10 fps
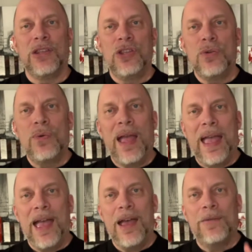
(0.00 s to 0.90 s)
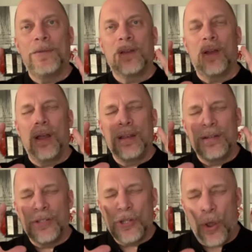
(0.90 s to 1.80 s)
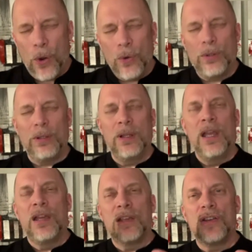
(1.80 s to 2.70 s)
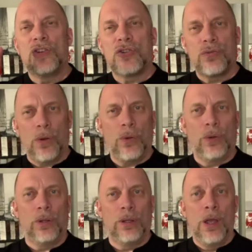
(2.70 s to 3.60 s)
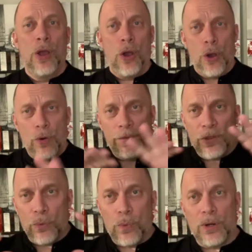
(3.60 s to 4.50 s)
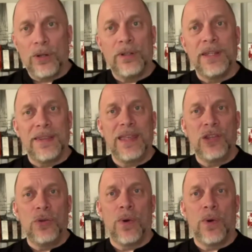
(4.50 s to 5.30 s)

you have total control over the world that you